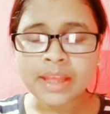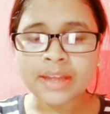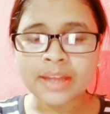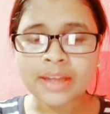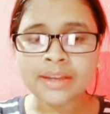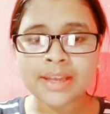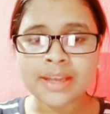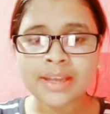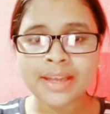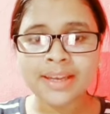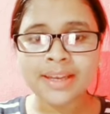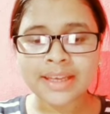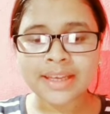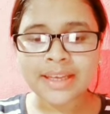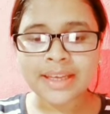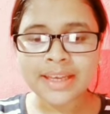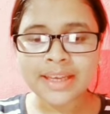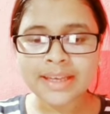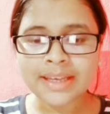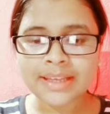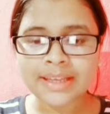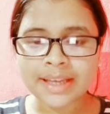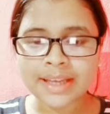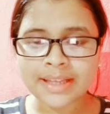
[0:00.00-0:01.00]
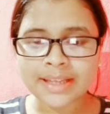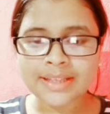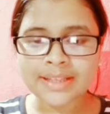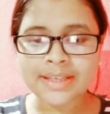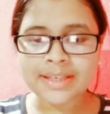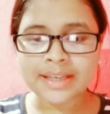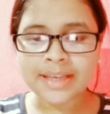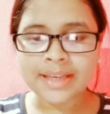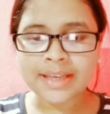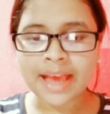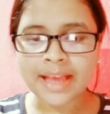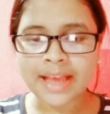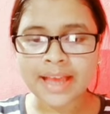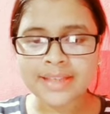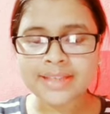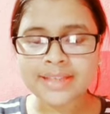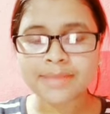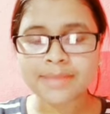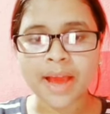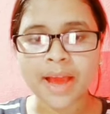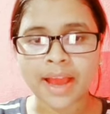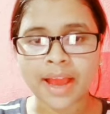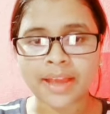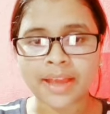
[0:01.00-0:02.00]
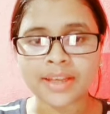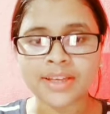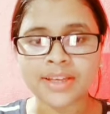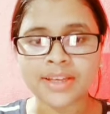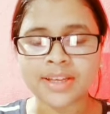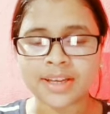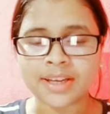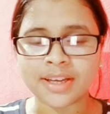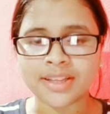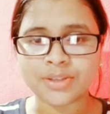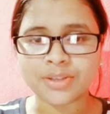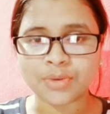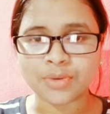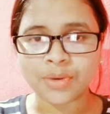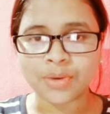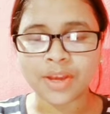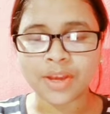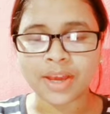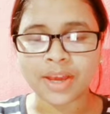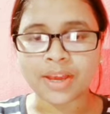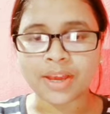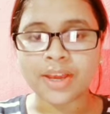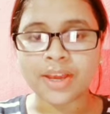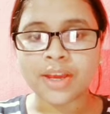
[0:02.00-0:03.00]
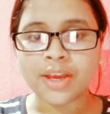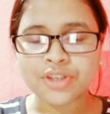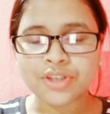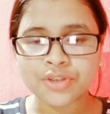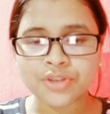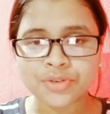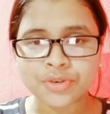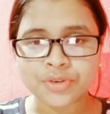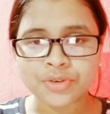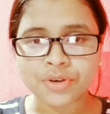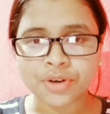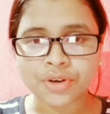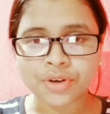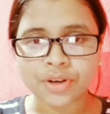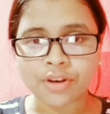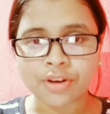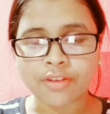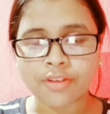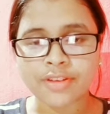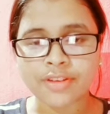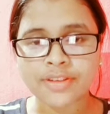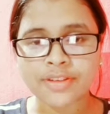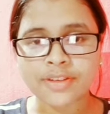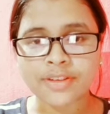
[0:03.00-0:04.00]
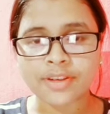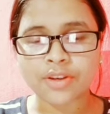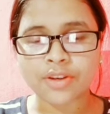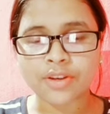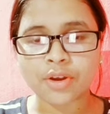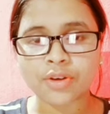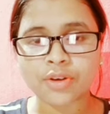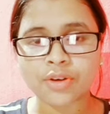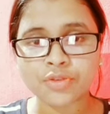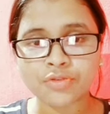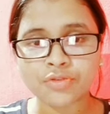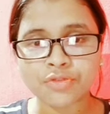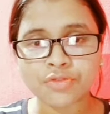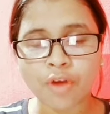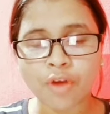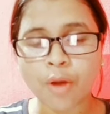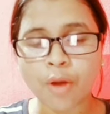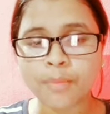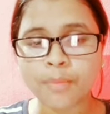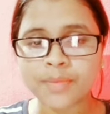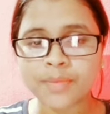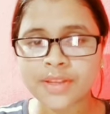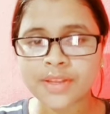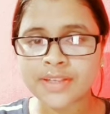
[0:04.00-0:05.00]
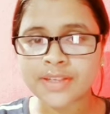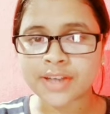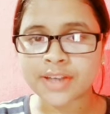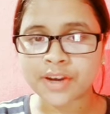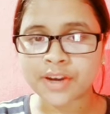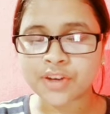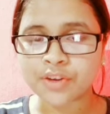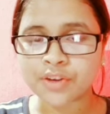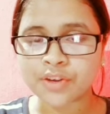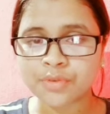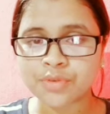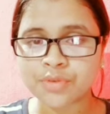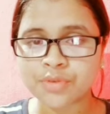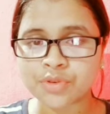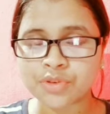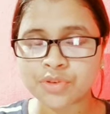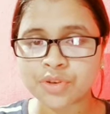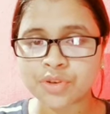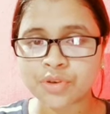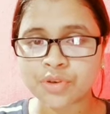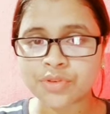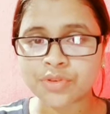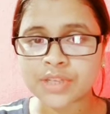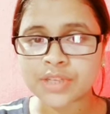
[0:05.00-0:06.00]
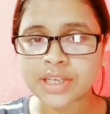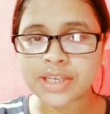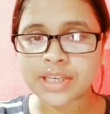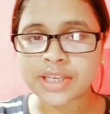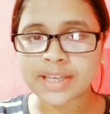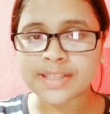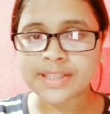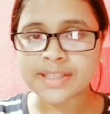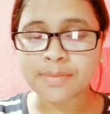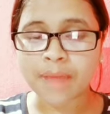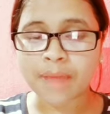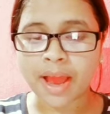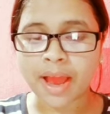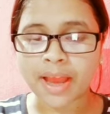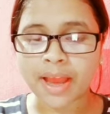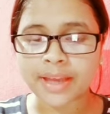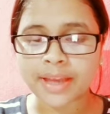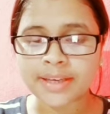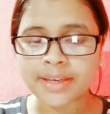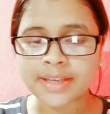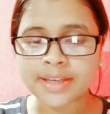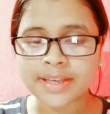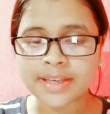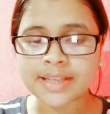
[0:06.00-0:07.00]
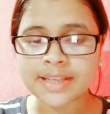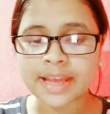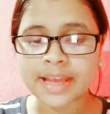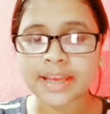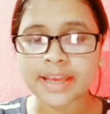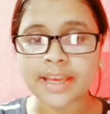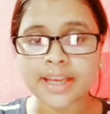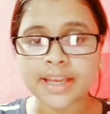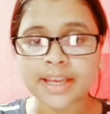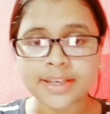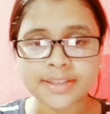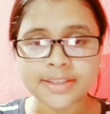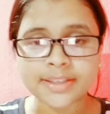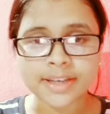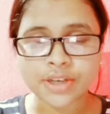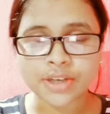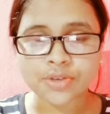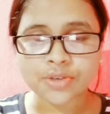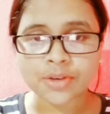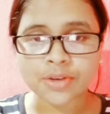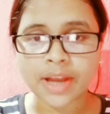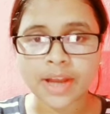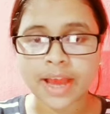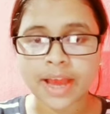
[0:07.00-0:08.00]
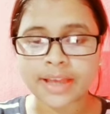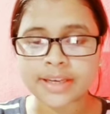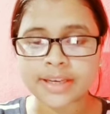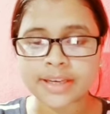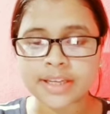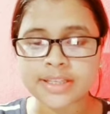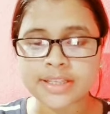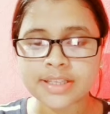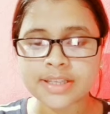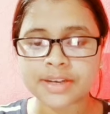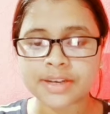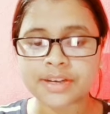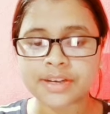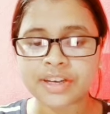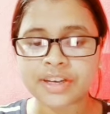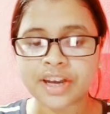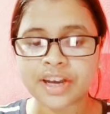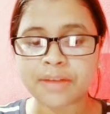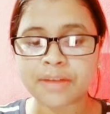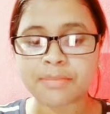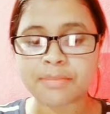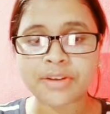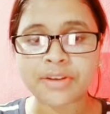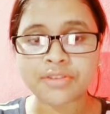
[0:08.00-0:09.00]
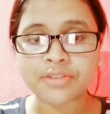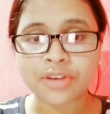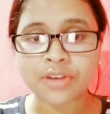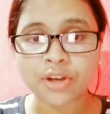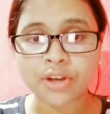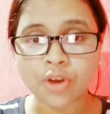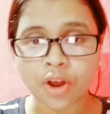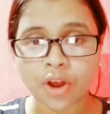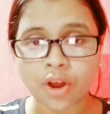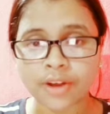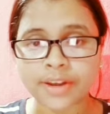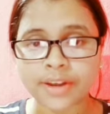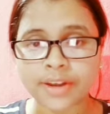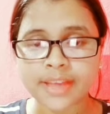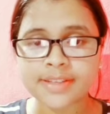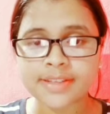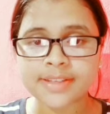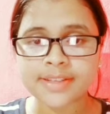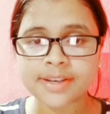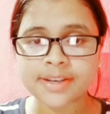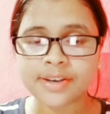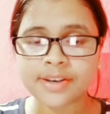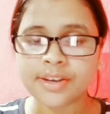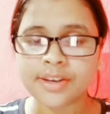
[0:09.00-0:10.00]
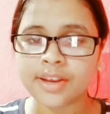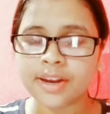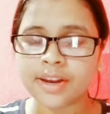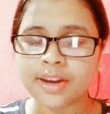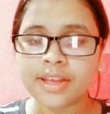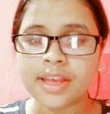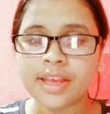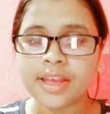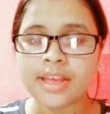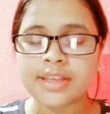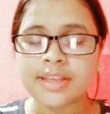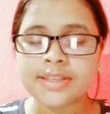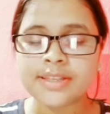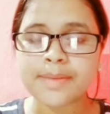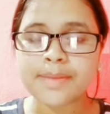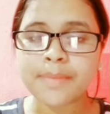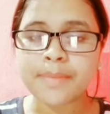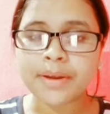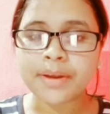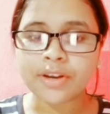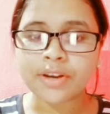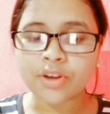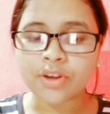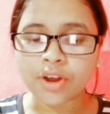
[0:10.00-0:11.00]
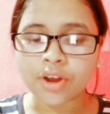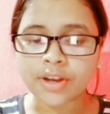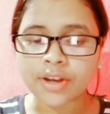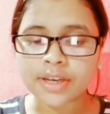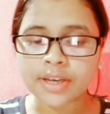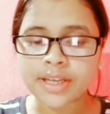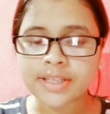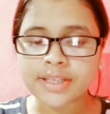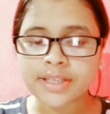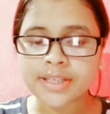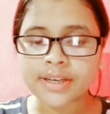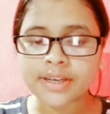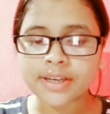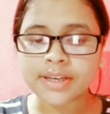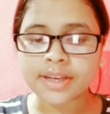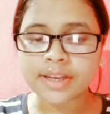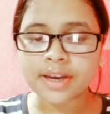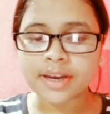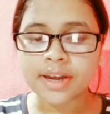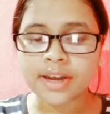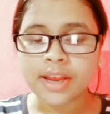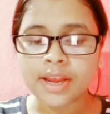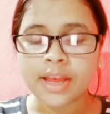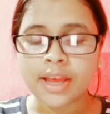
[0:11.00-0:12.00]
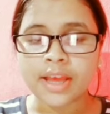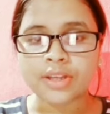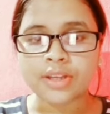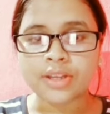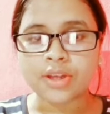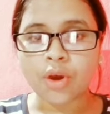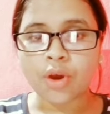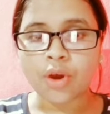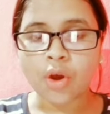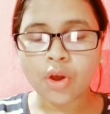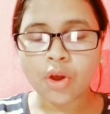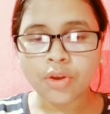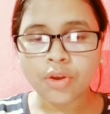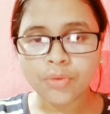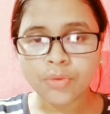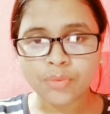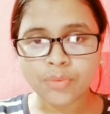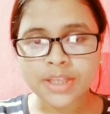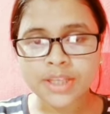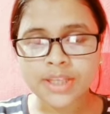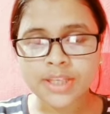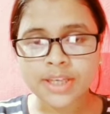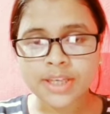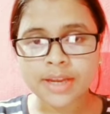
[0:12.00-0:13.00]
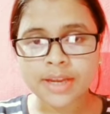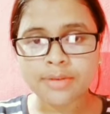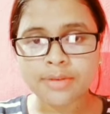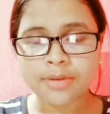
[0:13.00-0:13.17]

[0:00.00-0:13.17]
Then it has some ideas, okay, to concern or to form the study of sociology. It has some ideas, like intellectual ideas are there, material contexts are there, some material contexts are there, on which